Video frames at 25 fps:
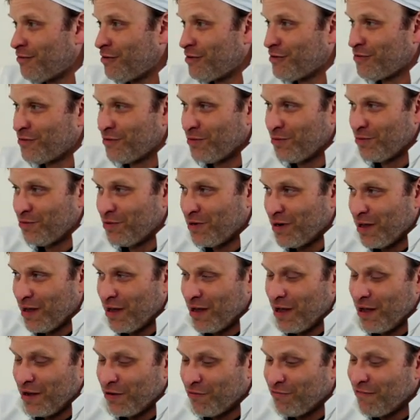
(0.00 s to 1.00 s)
crystal, and I,
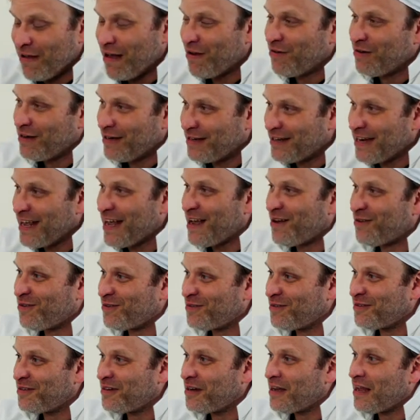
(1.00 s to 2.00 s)
I ground it
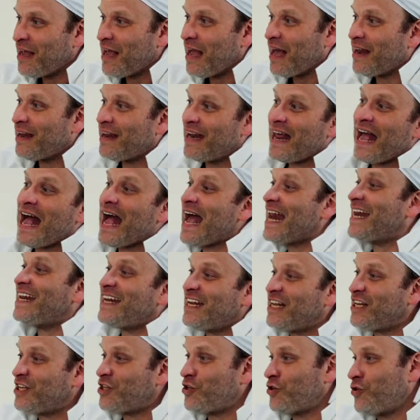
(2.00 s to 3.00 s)
down and then added
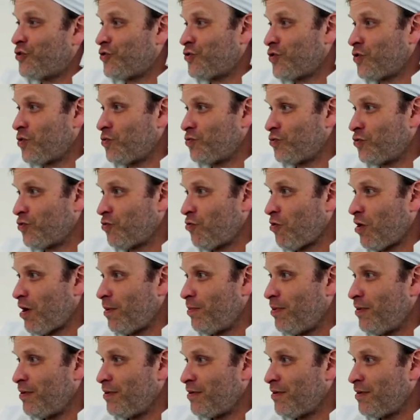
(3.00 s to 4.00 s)
it to the salt
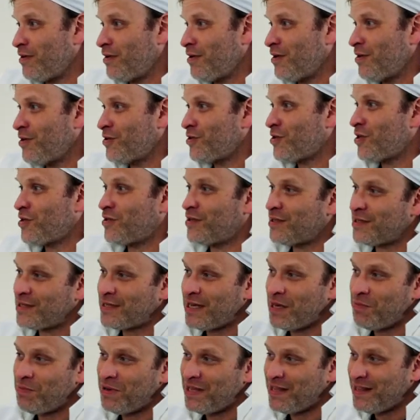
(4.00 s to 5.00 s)
scrub. So the
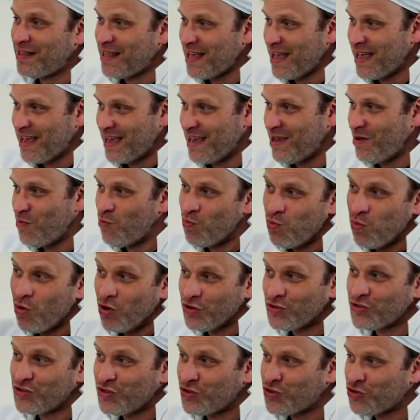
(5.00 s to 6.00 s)
C B D
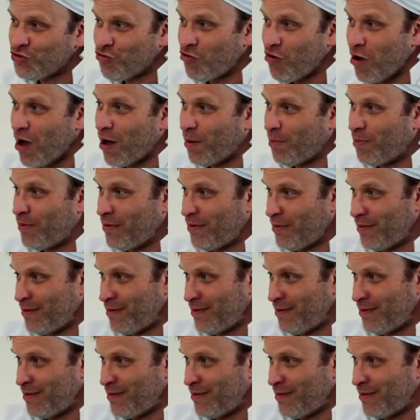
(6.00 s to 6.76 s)
was the scrub,